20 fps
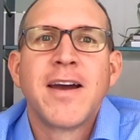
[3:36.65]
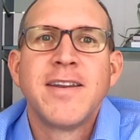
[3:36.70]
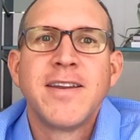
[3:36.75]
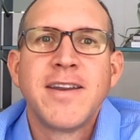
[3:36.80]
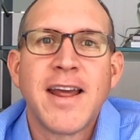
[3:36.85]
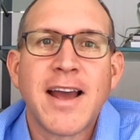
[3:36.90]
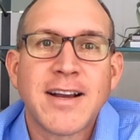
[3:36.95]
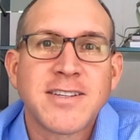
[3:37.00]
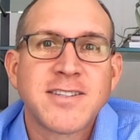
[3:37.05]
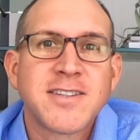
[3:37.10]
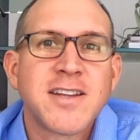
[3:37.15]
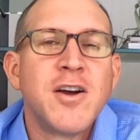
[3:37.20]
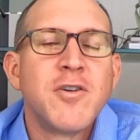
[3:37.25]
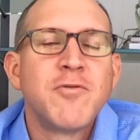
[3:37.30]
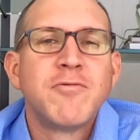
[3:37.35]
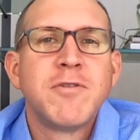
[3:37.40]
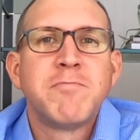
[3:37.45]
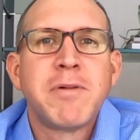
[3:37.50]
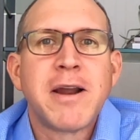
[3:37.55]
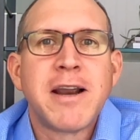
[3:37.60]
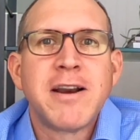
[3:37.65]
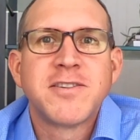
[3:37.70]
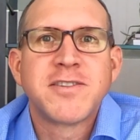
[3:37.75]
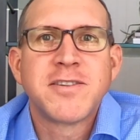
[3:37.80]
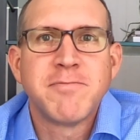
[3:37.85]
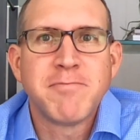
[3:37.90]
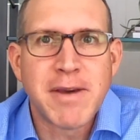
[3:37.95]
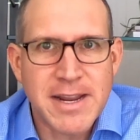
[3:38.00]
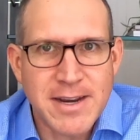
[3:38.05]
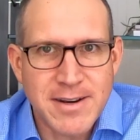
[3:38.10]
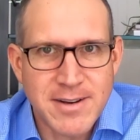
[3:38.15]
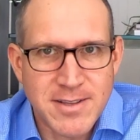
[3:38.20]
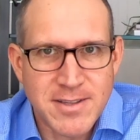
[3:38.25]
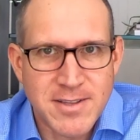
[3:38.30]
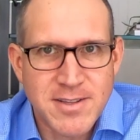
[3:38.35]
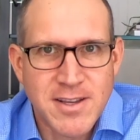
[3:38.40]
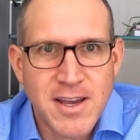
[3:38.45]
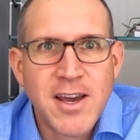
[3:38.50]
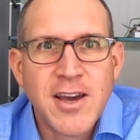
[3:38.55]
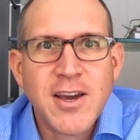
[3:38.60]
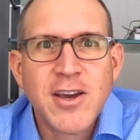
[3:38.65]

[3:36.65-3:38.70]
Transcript: Next, repairs and maintenance.